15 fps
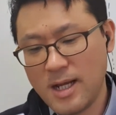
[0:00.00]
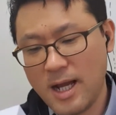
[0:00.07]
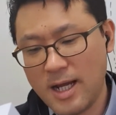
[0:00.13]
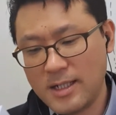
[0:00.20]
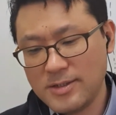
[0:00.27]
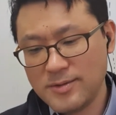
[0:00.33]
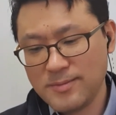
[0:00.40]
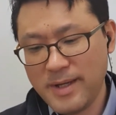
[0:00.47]

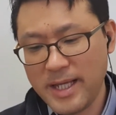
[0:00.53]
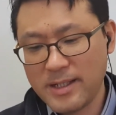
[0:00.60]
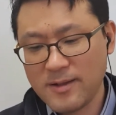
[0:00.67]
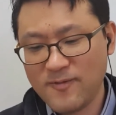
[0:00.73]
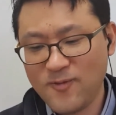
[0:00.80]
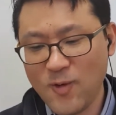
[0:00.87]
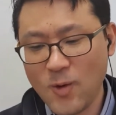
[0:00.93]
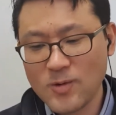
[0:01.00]
I'd make a
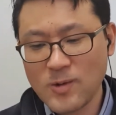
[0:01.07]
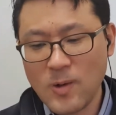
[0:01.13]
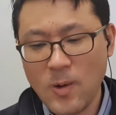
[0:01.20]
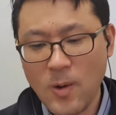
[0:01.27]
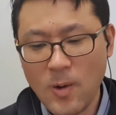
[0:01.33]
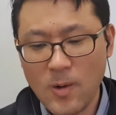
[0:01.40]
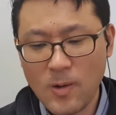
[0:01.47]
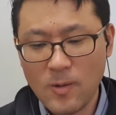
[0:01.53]
phone
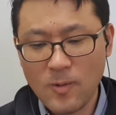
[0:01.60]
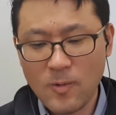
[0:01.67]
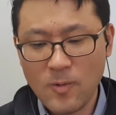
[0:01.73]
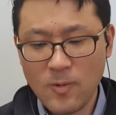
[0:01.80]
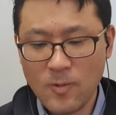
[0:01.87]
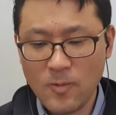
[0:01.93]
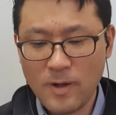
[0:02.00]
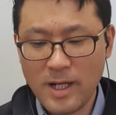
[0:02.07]
call
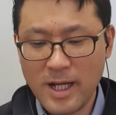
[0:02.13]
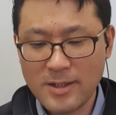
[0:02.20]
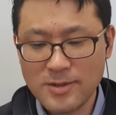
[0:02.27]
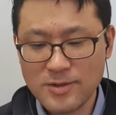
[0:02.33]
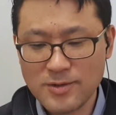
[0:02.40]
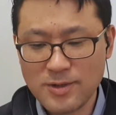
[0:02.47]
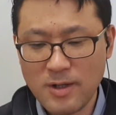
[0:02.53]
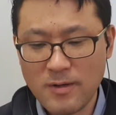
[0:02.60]
when I'd
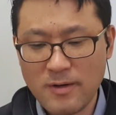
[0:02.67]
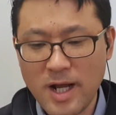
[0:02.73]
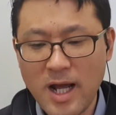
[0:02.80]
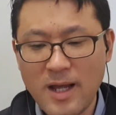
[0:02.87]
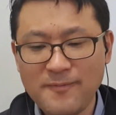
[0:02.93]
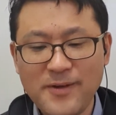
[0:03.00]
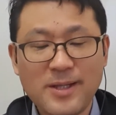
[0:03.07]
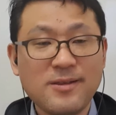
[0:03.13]

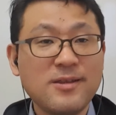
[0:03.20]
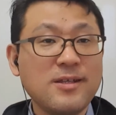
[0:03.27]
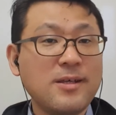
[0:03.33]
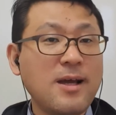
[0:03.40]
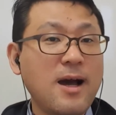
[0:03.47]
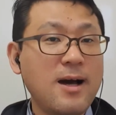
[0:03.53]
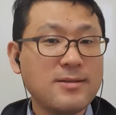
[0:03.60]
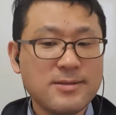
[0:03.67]
arrive at the
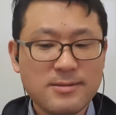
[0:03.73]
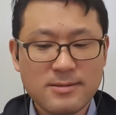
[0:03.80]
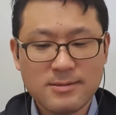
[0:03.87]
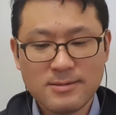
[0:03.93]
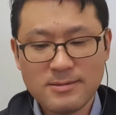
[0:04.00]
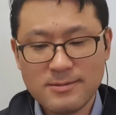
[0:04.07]
hostel.